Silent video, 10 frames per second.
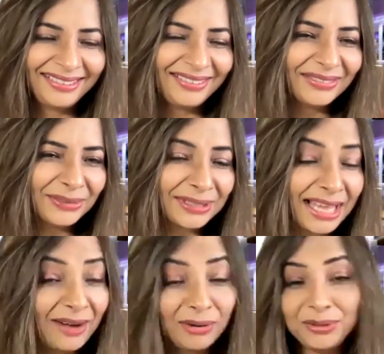Of course.
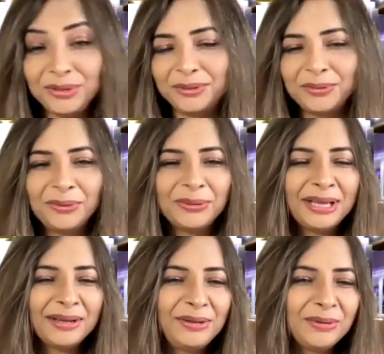How do you know
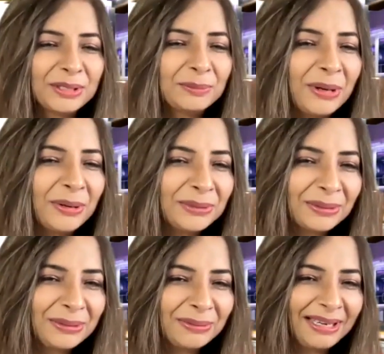your spouse
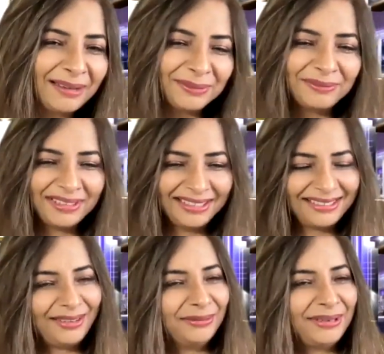or your loved
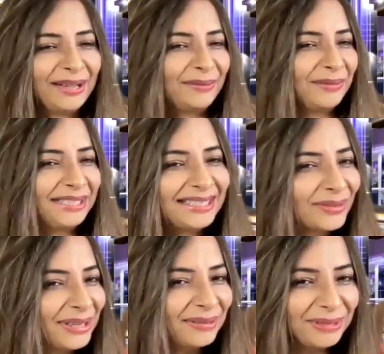one's love languages,
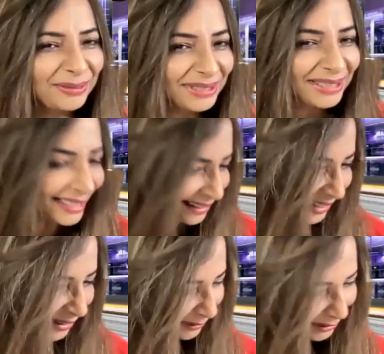or even your child's
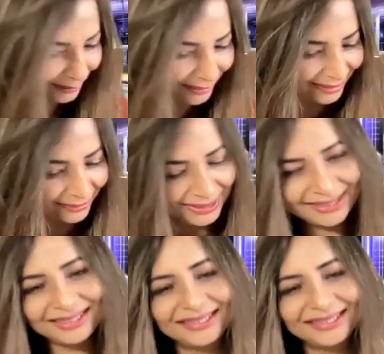love languages?